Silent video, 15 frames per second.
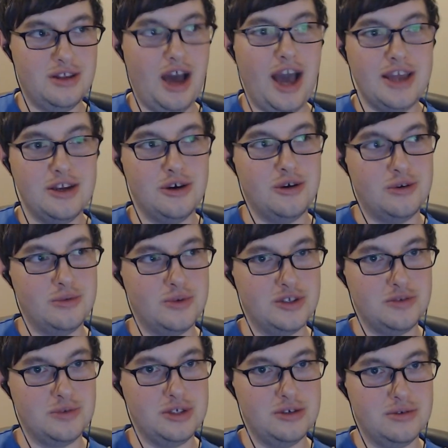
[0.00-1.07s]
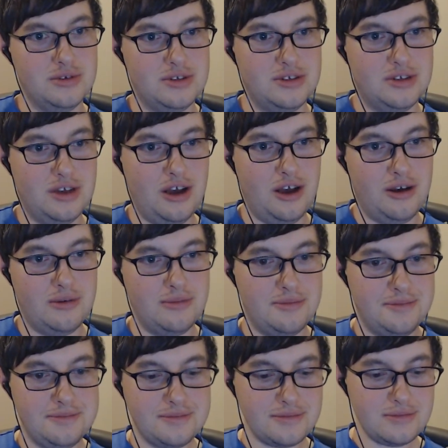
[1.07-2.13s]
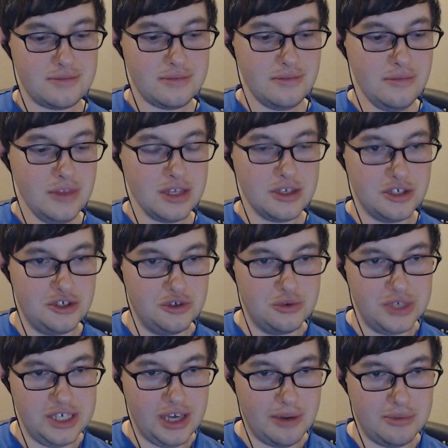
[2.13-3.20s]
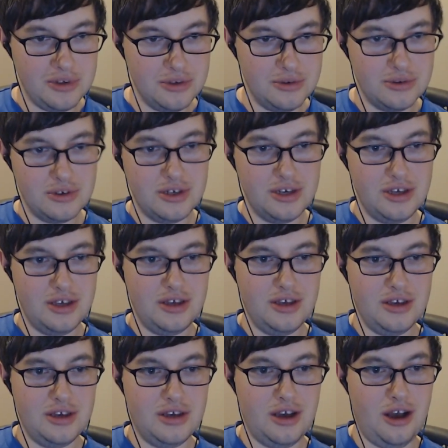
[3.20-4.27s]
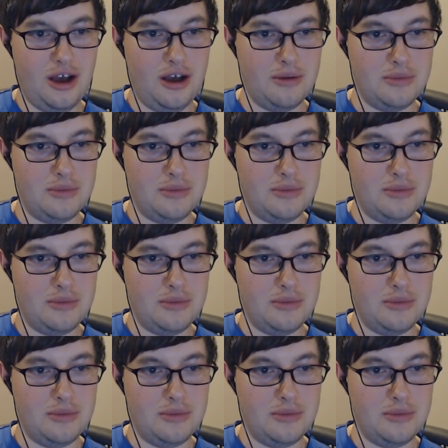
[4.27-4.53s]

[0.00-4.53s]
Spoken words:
IDO was we used QEMU, an